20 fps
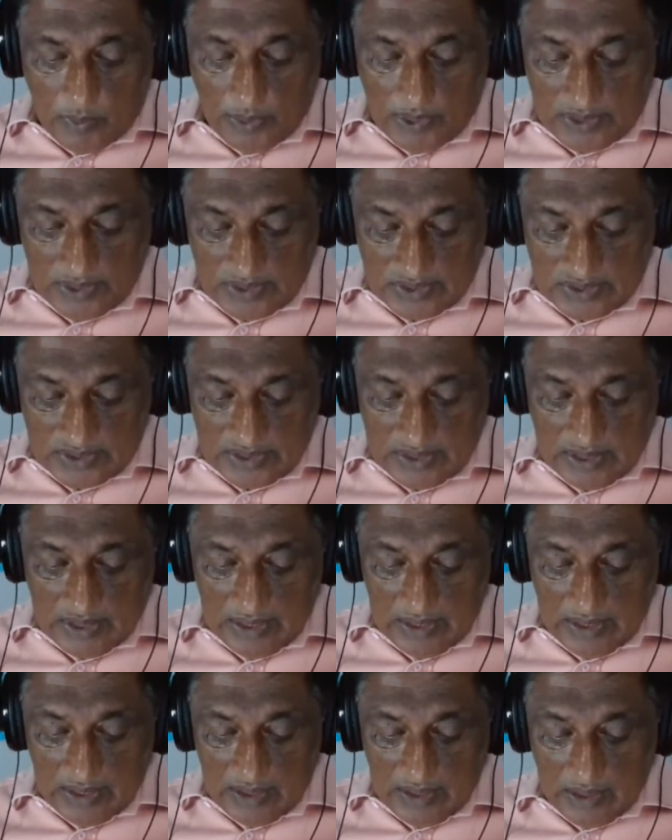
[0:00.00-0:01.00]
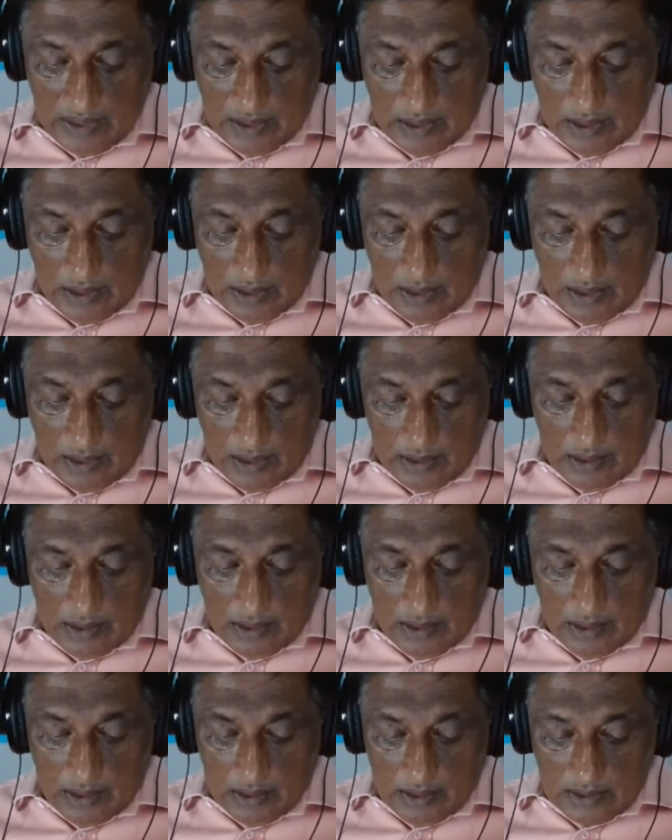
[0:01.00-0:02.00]
was the
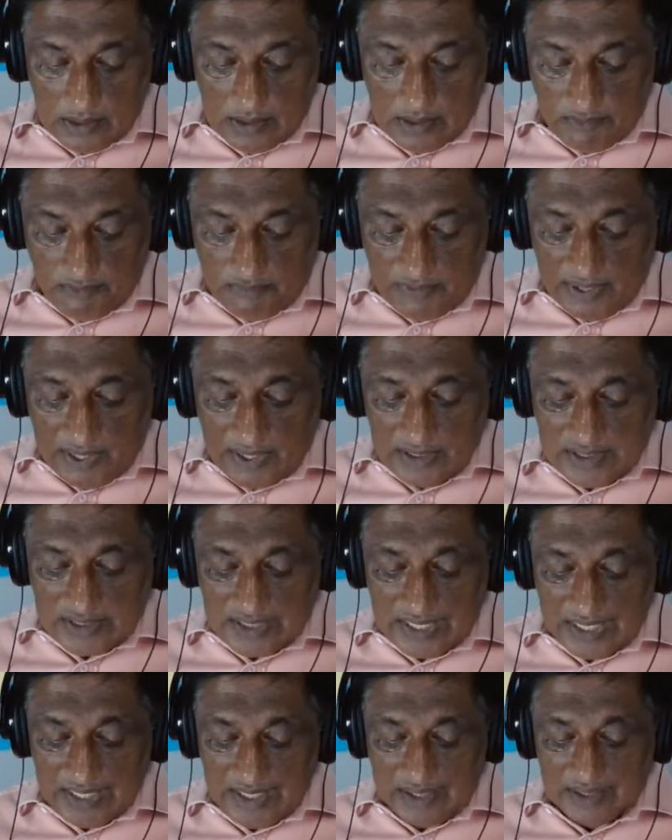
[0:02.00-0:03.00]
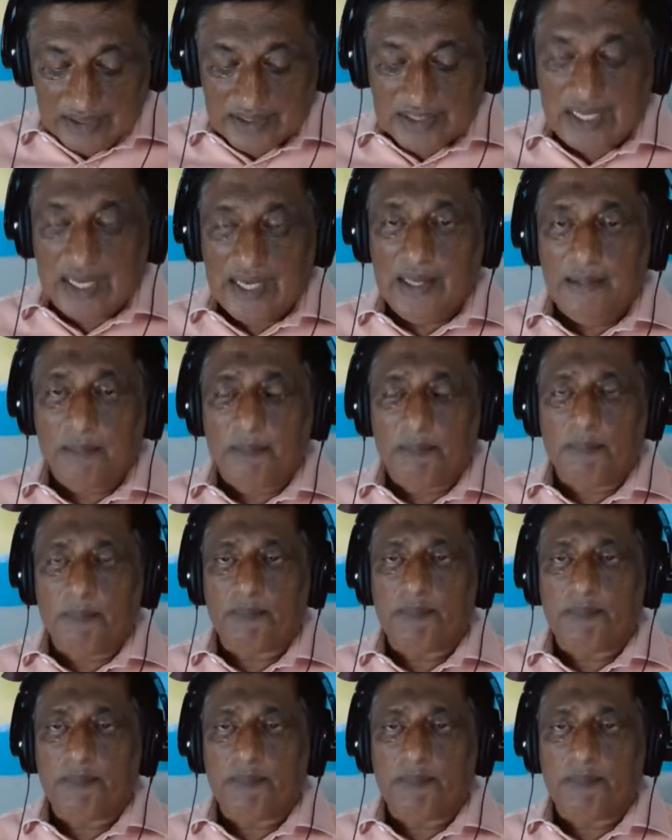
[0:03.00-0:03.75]
fast cycle time.